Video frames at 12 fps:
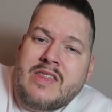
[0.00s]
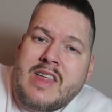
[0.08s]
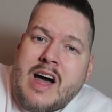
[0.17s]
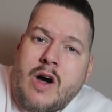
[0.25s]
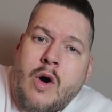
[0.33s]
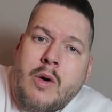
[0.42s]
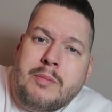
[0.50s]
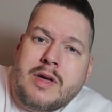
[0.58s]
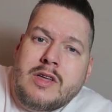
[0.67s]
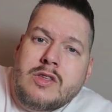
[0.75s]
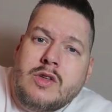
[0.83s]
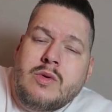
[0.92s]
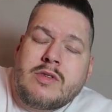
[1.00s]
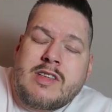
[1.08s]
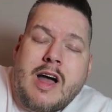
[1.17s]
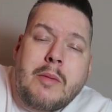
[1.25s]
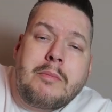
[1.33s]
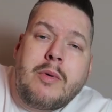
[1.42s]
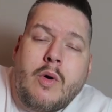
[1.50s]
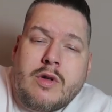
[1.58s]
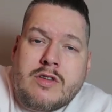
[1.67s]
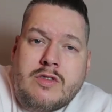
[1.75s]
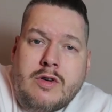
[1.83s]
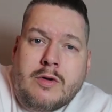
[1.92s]
that aren't being used, that are
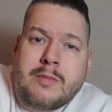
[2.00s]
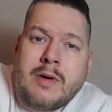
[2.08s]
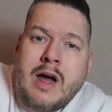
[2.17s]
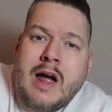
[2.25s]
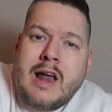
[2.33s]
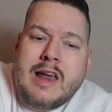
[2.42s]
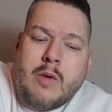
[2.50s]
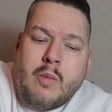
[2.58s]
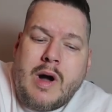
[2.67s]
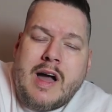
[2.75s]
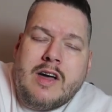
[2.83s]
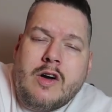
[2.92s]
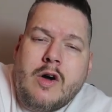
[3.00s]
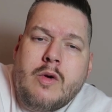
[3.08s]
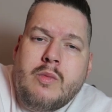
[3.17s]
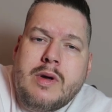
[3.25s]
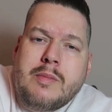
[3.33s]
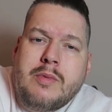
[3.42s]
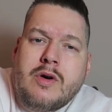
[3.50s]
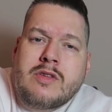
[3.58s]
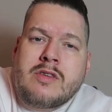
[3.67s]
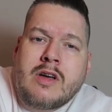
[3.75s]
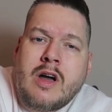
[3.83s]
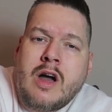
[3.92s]
boarded up. Like, why can't we
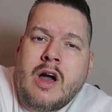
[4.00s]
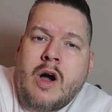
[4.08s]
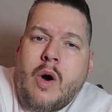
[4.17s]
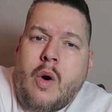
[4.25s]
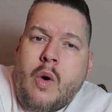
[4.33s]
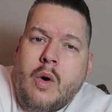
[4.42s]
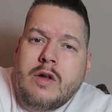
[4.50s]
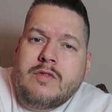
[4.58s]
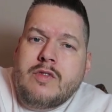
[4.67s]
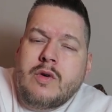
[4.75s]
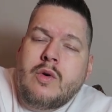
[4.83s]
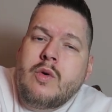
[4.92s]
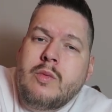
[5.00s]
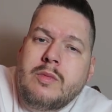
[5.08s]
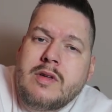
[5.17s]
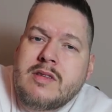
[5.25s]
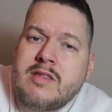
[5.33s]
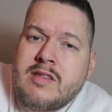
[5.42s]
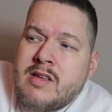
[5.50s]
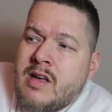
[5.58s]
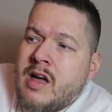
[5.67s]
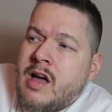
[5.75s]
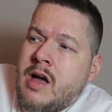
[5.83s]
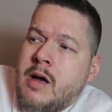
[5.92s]
put all of the homeless
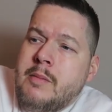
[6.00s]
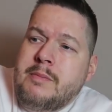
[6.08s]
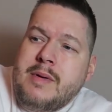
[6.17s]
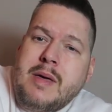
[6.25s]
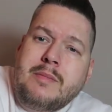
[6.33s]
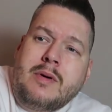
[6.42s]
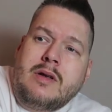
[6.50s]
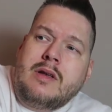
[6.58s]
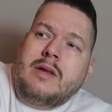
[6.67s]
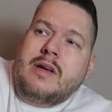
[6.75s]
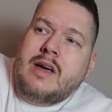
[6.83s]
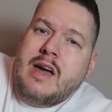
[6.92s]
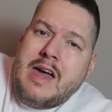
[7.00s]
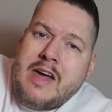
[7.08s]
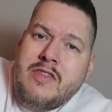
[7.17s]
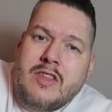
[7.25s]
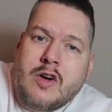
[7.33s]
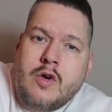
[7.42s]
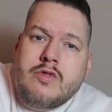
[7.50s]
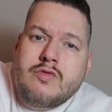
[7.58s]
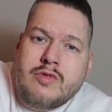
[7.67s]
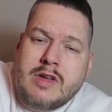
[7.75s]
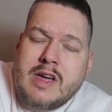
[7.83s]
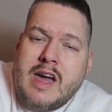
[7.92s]
people in the
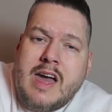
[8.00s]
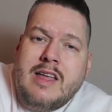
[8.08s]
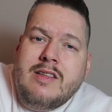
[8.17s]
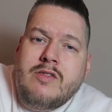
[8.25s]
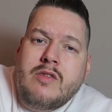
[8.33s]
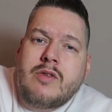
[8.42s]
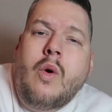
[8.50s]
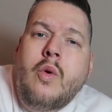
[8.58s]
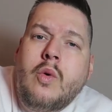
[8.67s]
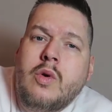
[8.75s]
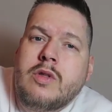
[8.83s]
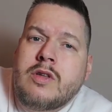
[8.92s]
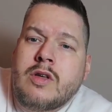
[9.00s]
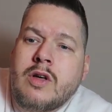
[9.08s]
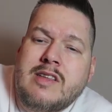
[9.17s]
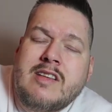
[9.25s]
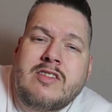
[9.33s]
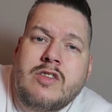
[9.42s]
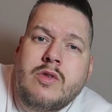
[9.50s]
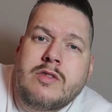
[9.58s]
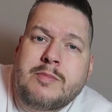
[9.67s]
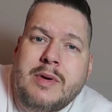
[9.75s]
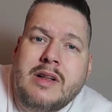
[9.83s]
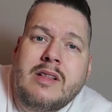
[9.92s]
country in old
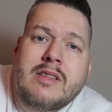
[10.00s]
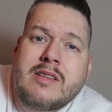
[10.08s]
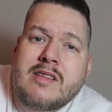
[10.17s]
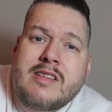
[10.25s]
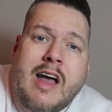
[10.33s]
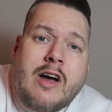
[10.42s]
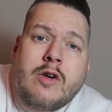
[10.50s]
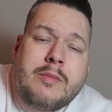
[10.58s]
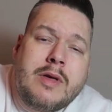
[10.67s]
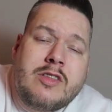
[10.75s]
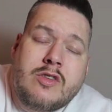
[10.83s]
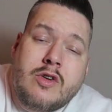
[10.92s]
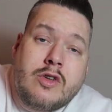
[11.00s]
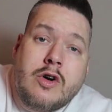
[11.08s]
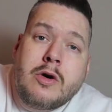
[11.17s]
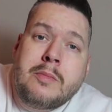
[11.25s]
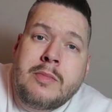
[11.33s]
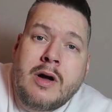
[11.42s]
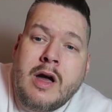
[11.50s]
disused buildings that could be done up,